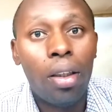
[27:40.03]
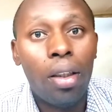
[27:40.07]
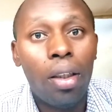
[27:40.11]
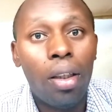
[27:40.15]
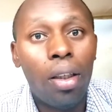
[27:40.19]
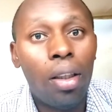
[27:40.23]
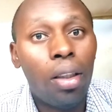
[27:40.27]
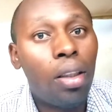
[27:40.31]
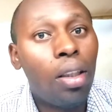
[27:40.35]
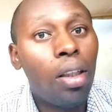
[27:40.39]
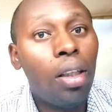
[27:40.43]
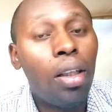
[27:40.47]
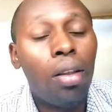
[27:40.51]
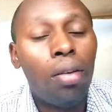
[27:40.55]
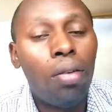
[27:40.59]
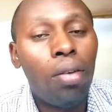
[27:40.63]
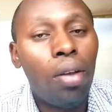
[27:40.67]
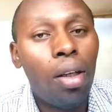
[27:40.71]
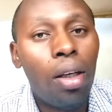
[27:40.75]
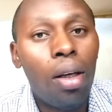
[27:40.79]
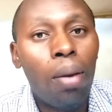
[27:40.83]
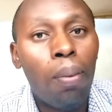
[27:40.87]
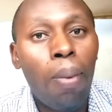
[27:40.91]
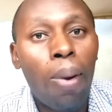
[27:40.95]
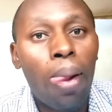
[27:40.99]
It is
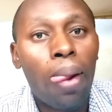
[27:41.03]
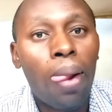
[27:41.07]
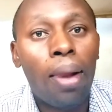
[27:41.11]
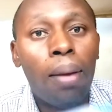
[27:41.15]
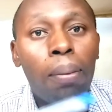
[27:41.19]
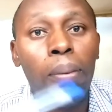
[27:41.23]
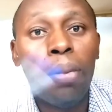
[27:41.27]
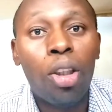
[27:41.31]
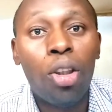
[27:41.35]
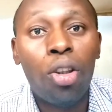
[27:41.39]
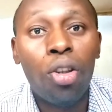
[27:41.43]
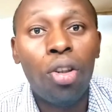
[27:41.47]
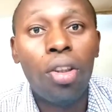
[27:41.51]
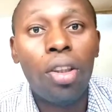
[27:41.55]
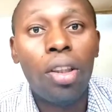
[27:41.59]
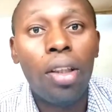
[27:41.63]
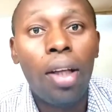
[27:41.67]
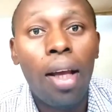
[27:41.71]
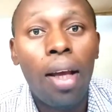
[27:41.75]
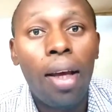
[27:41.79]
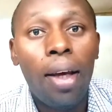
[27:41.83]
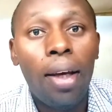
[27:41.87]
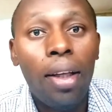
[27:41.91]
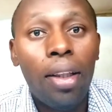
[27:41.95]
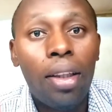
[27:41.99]
very important because
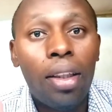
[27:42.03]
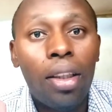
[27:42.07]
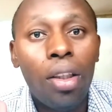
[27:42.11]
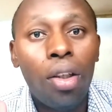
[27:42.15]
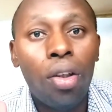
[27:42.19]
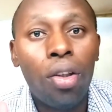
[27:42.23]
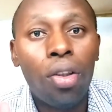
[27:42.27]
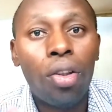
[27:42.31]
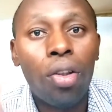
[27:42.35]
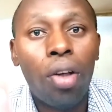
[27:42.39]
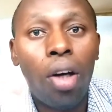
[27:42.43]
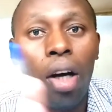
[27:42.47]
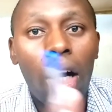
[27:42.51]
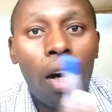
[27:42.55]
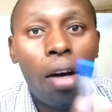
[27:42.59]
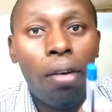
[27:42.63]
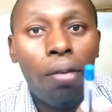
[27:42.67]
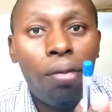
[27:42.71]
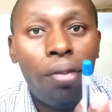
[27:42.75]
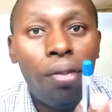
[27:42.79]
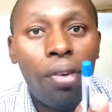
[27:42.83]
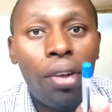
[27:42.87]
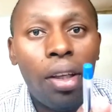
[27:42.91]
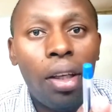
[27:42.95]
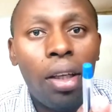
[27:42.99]
it also
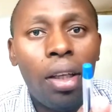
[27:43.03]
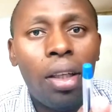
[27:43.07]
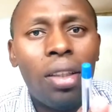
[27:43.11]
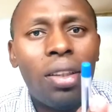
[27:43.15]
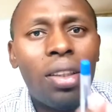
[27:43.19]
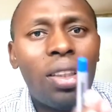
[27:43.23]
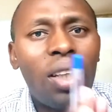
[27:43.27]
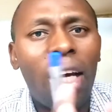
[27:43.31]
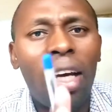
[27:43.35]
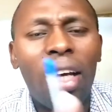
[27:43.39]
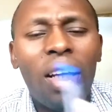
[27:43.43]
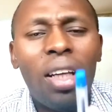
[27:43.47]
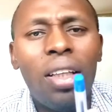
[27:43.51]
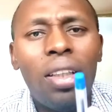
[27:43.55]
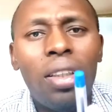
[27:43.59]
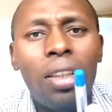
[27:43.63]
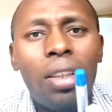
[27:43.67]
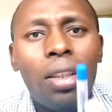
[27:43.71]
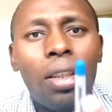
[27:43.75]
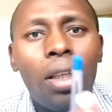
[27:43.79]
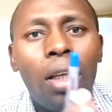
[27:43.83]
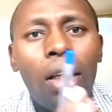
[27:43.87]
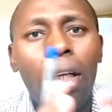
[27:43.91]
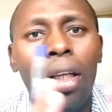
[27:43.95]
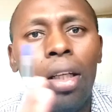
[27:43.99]
have the
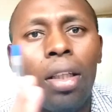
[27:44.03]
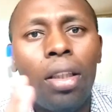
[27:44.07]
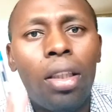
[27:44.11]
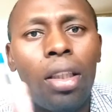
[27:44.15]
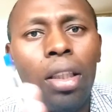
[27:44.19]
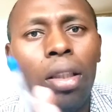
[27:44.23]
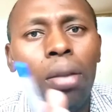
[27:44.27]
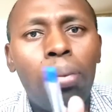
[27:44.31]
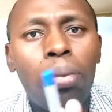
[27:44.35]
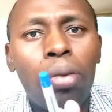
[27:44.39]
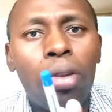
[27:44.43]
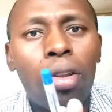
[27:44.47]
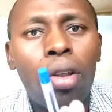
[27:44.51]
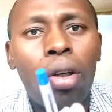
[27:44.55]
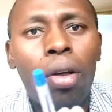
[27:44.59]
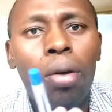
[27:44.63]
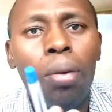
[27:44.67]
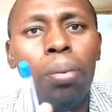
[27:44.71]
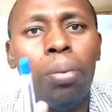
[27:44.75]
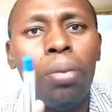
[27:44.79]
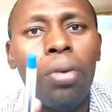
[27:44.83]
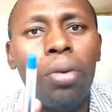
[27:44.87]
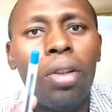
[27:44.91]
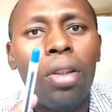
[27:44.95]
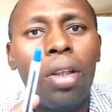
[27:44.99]
signs,
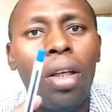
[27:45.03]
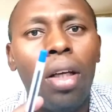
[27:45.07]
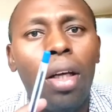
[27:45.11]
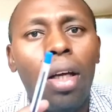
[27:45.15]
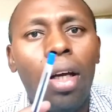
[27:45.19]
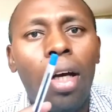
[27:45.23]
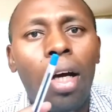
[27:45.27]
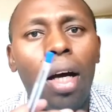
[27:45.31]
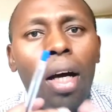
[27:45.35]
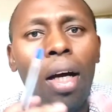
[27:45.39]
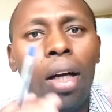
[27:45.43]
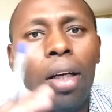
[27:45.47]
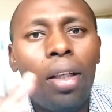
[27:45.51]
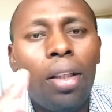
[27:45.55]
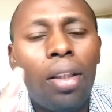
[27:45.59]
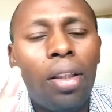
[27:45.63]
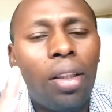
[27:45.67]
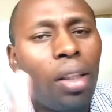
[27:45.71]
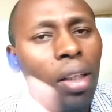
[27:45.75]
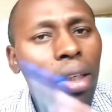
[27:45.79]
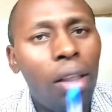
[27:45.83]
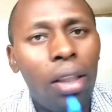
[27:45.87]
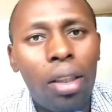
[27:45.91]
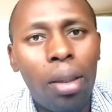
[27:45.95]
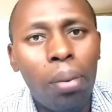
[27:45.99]
symptoms, and
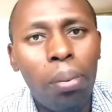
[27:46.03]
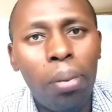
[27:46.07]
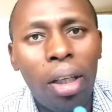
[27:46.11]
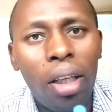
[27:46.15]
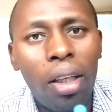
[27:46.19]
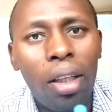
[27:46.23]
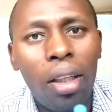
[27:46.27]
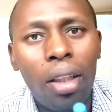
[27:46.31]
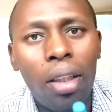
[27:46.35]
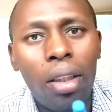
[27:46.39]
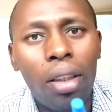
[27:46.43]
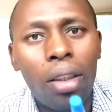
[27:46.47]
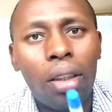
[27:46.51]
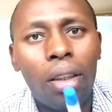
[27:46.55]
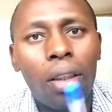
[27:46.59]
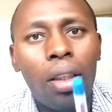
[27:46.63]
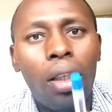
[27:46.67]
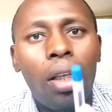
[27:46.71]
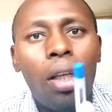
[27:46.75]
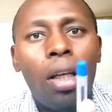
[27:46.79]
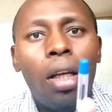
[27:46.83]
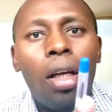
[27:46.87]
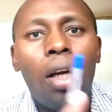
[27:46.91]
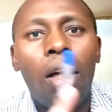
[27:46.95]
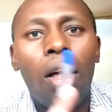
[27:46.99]
treatment.
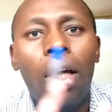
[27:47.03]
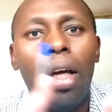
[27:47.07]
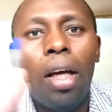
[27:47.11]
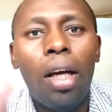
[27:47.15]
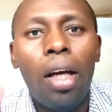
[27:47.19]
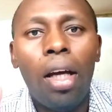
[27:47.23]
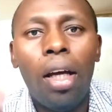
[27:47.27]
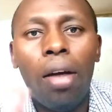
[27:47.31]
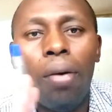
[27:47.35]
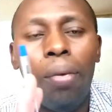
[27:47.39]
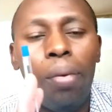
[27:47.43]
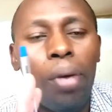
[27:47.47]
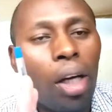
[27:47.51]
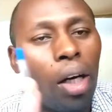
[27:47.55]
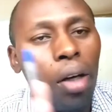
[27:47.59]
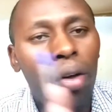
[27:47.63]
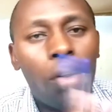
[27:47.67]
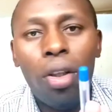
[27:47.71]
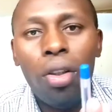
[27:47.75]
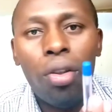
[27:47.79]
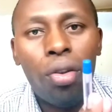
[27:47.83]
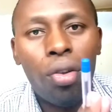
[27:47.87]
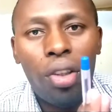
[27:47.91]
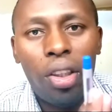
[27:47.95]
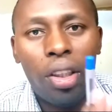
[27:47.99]
We are
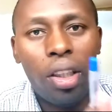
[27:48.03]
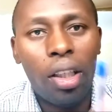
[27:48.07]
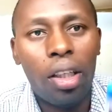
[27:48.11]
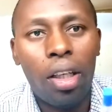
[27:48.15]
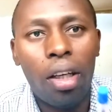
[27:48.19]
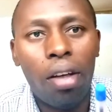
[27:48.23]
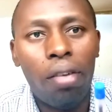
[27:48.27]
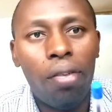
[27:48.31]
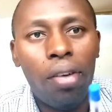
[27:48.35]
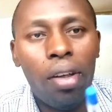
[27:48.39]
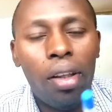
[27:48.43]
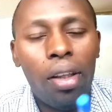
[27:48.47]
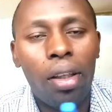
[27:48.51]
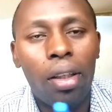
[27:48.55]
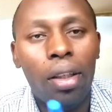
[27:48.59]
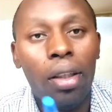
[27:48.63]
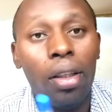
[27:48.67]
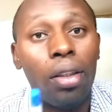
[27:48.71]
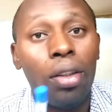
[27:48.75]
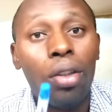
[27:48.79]
going to check everything.